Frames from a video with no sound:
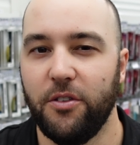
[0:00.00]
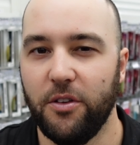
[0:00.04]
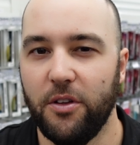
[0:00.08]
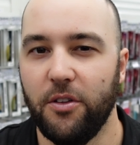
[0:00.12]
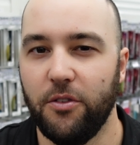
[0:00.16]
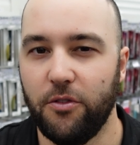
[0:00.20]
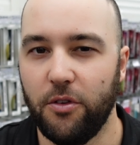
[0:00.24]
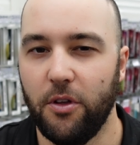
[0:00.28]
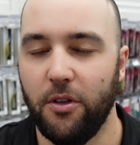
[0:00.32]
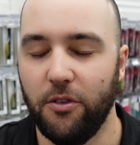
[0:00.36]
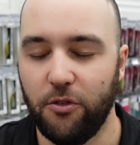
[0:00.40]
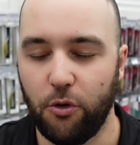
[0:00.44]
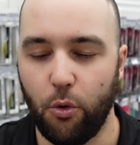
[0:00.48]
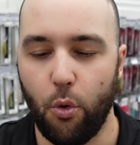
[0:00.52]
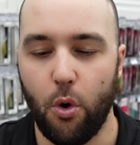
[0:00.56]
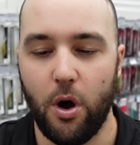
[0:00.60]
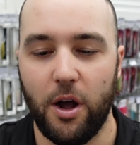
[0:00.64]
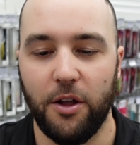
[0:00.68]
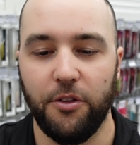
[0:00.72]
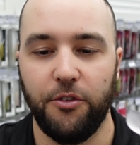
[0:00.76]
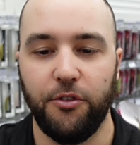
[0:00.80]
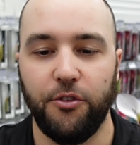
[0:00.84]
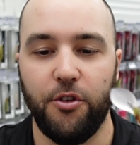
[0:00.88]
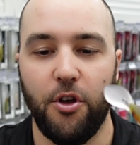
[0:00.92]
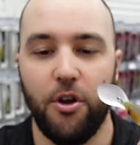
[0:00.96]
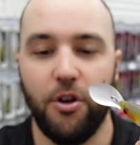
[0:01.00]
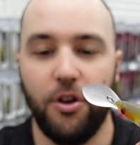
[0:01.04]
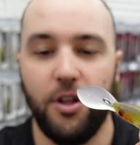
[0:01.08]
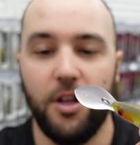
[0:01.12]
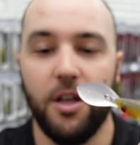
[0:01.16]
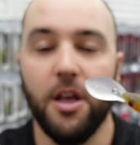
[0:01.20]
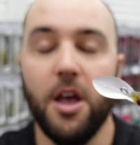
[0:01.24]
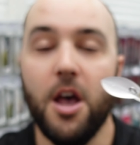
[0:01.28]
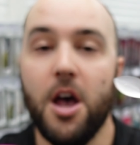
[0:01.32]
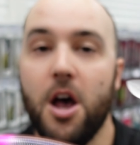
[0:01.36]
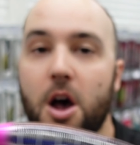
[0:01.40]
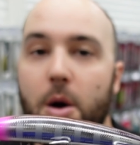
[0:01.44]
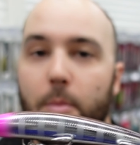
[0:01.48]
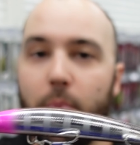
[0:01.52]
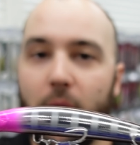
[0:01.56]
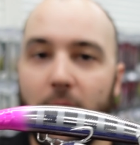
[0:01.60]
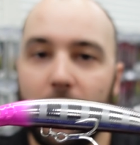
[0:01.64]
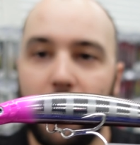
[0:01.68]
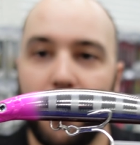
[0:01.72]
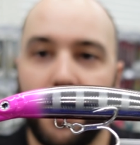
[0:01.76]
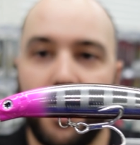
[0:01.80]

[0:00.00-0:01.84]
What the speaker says: It's quite sturdy. But the